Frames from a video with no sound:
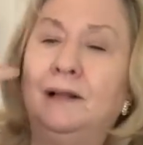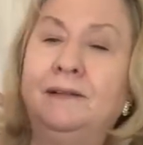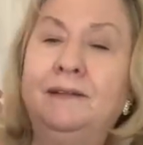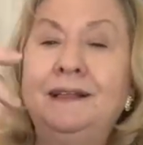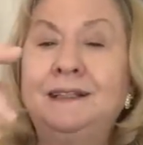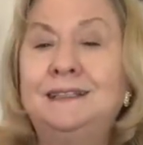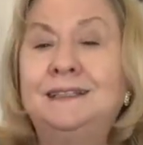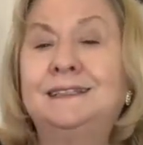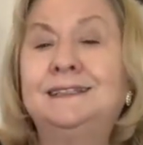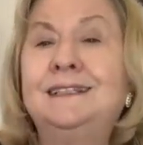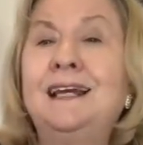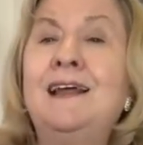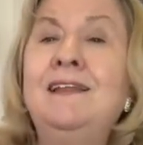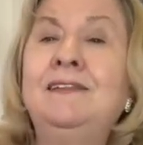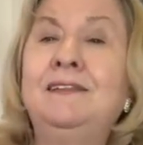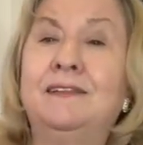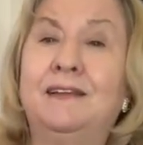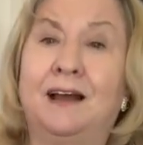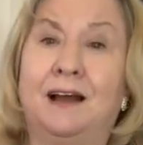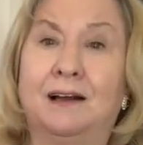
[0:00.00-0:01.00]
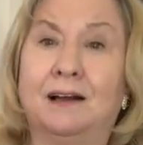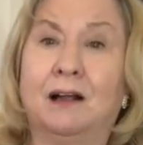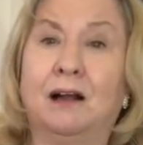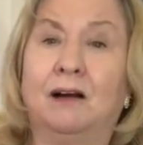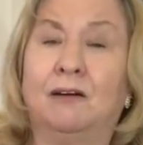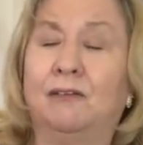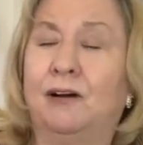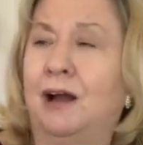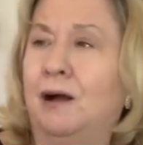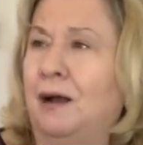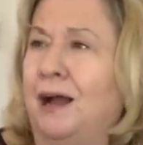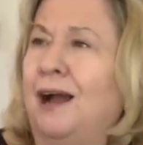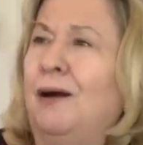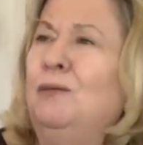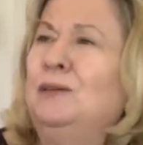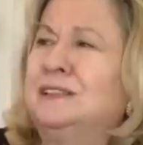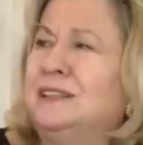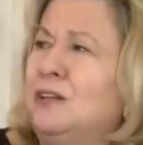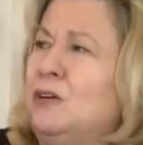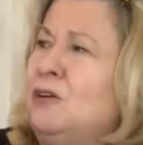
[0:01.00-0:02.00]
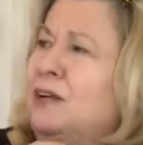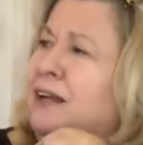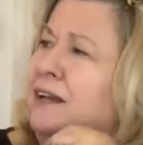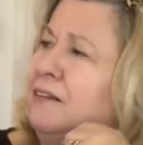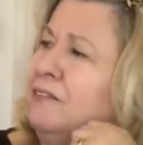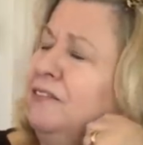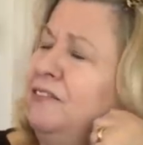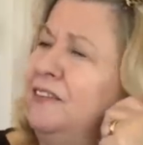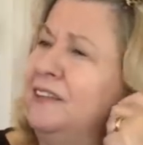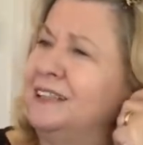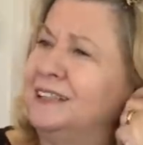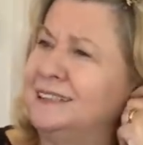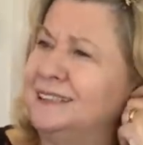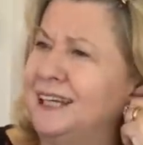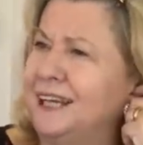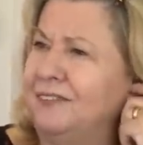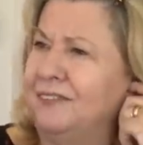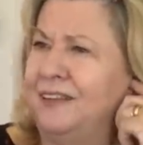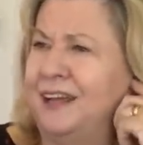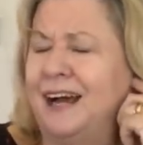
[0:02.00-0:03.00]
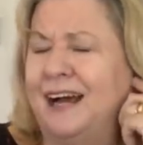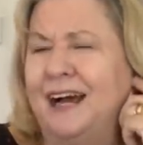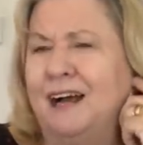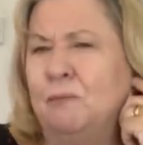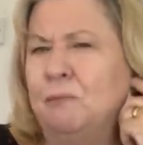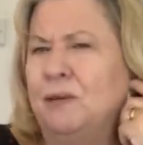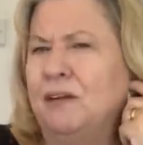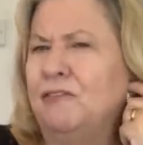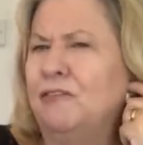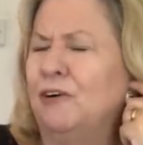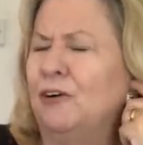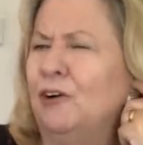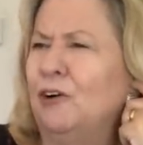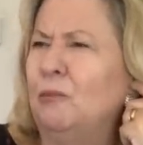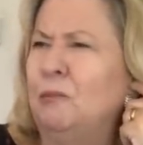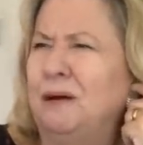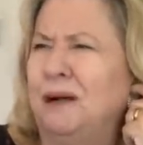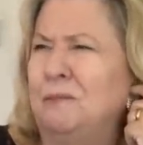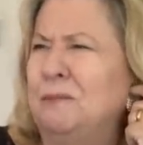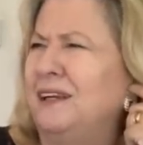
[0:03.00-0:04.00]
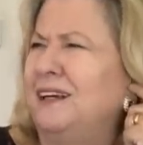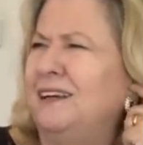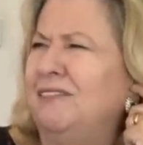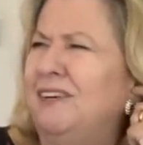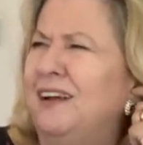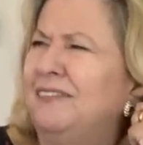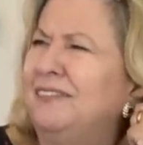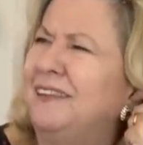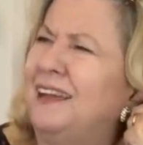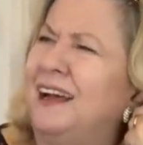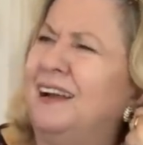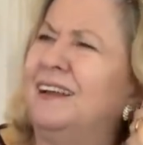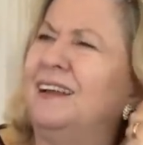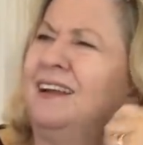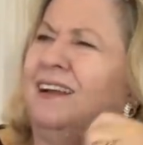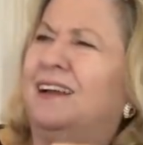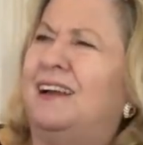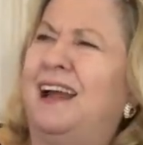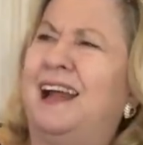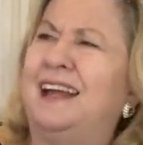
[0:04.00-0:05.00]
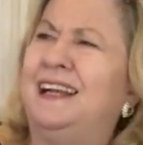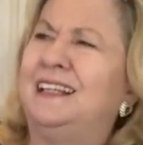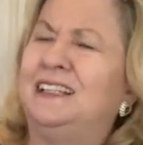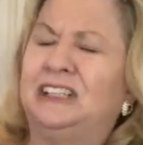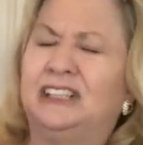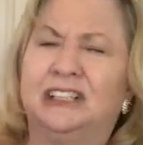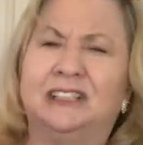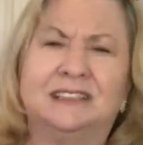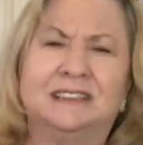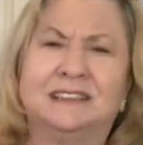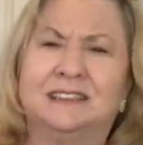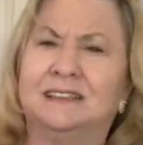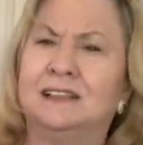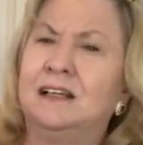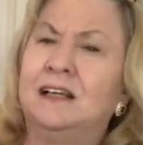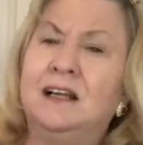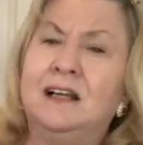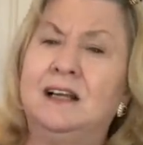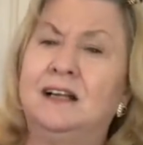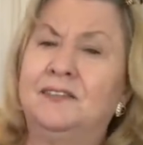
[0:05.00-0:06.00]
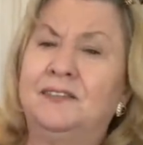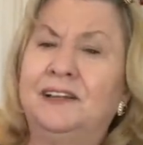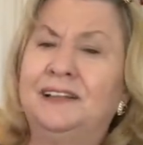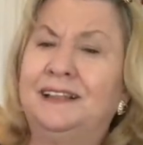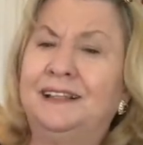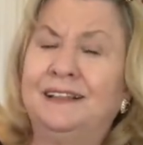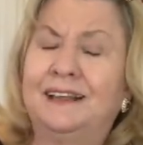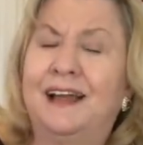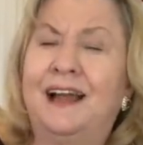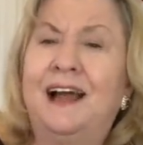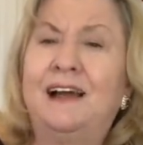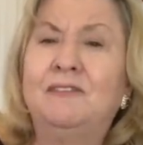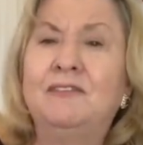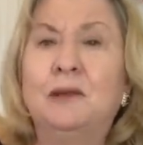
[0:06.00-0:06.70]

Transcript: this stand that I got, I, I, was looking for the stand that I had before, but I mean, I've had that ages and they didn't have